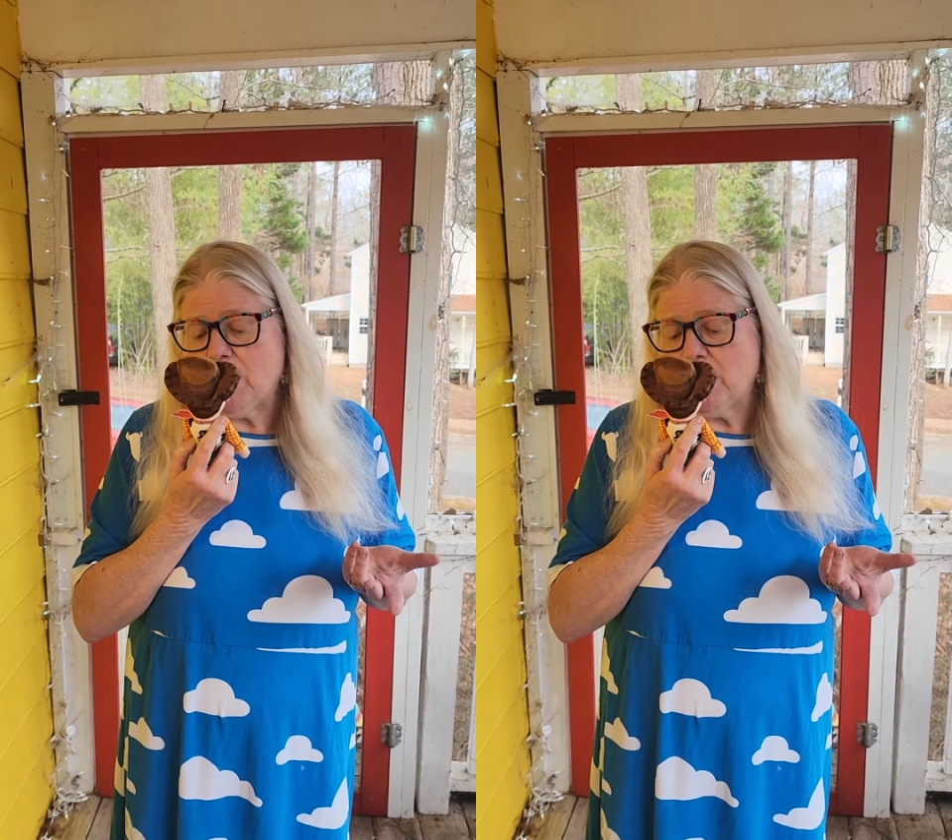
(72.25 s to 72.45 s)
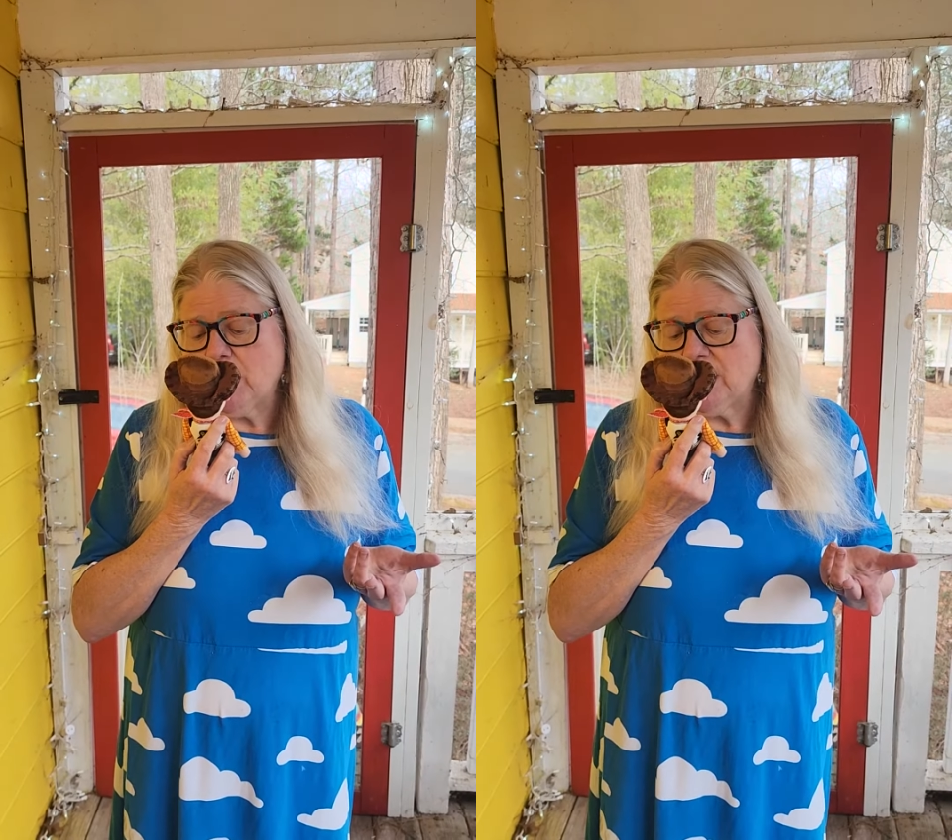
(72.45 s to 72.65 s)

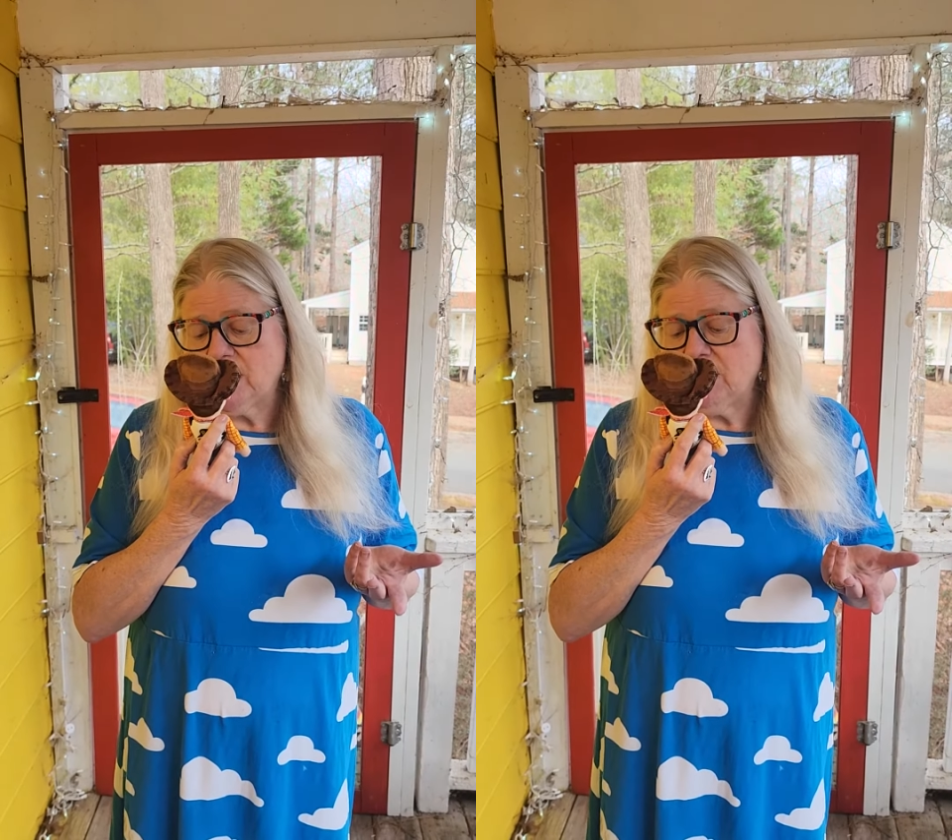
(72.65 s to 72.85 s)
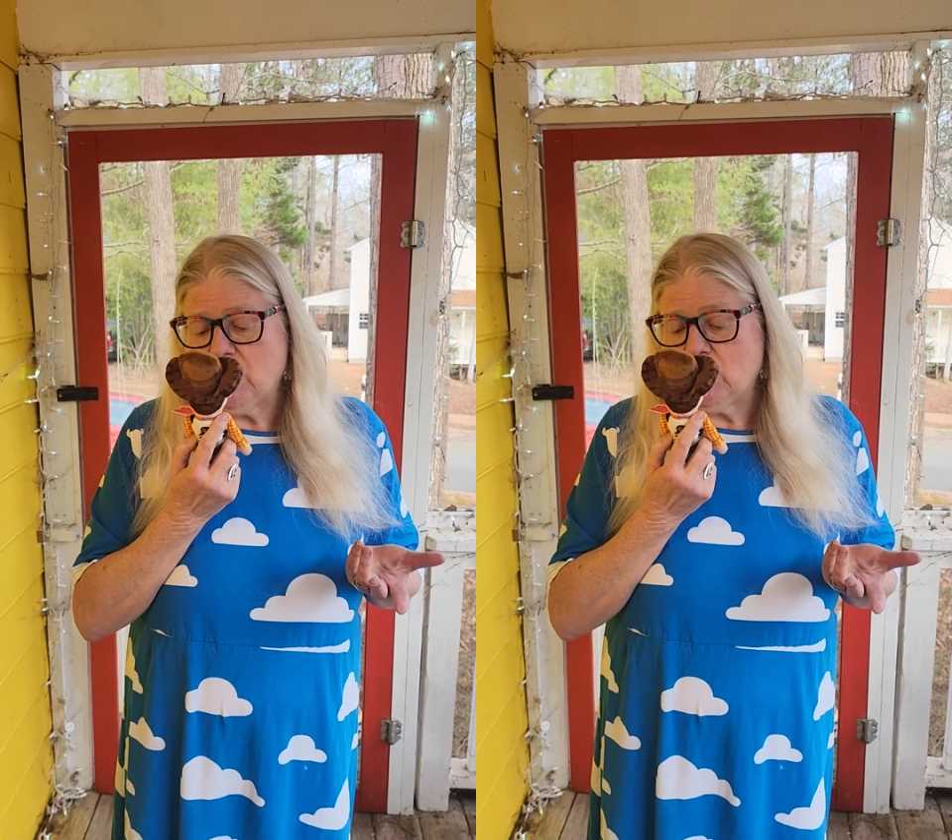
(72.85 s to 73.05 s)
people can
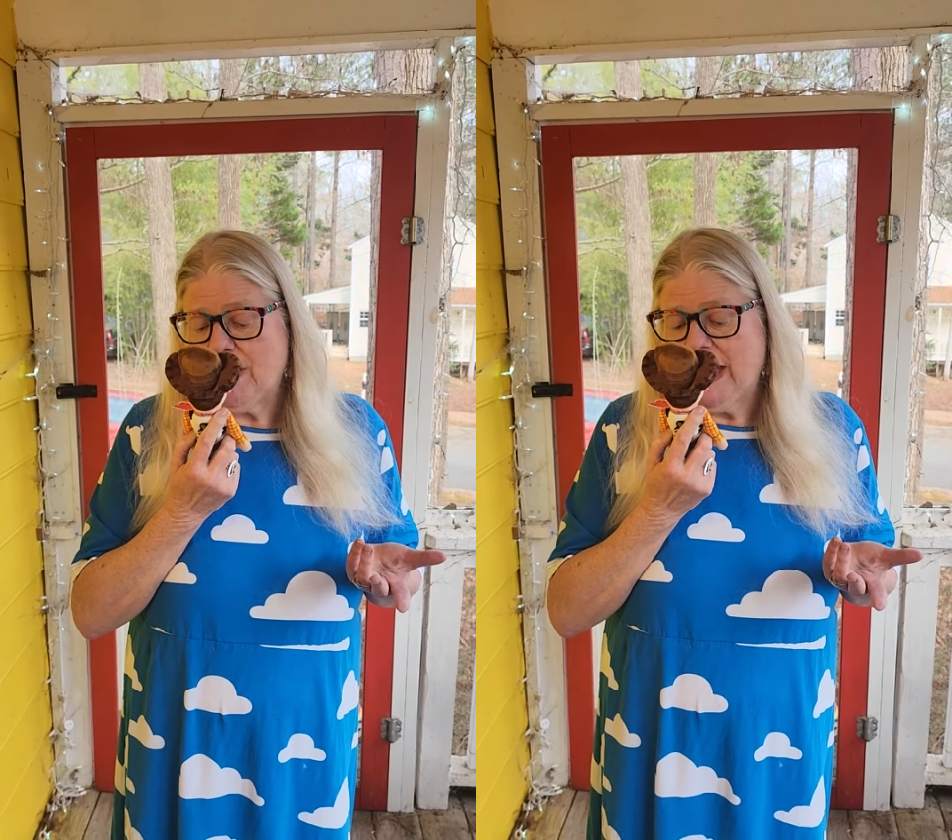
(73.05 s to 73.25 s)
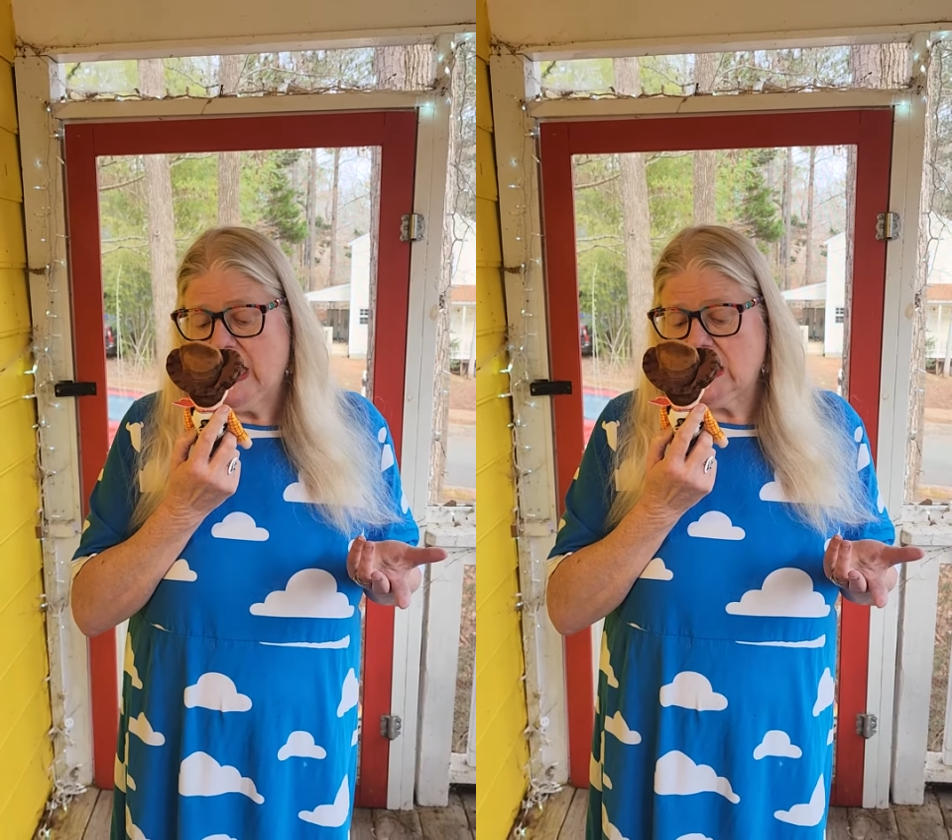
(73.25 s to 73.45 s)
see both
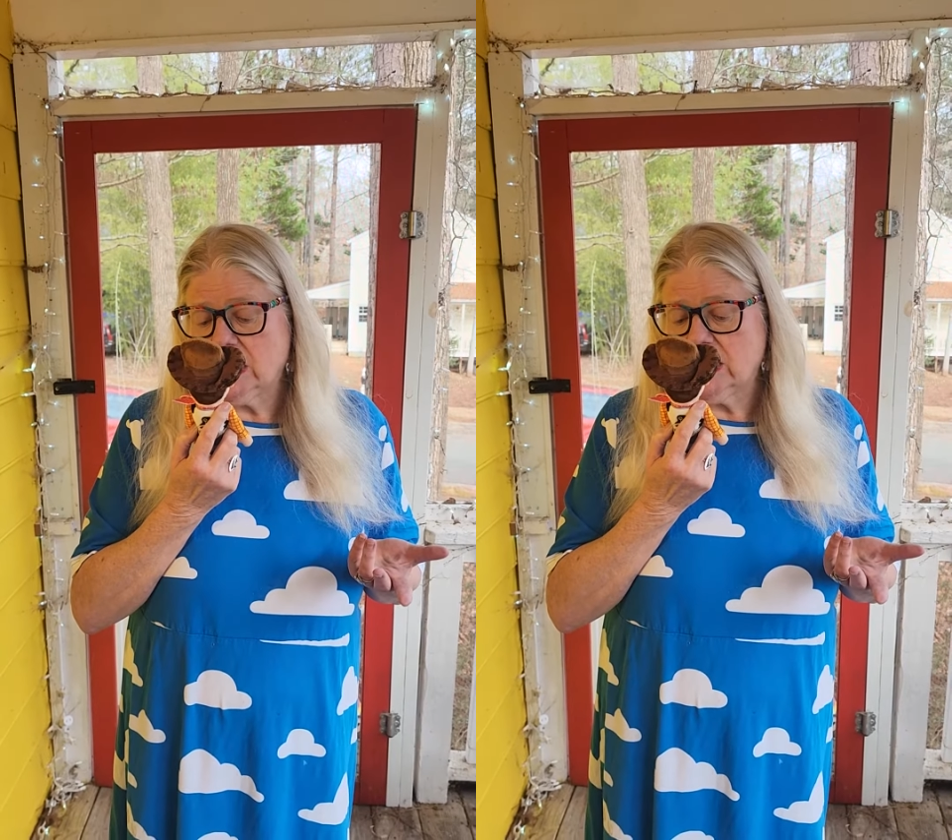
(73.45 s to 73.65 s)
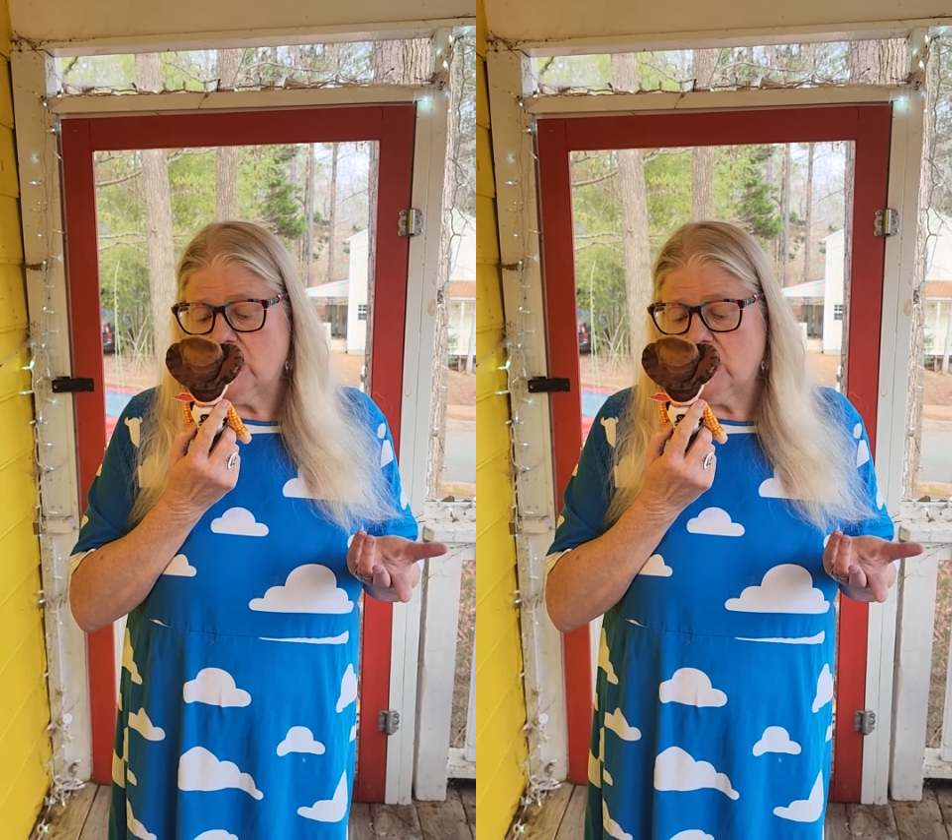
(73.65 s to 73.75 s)
my hands?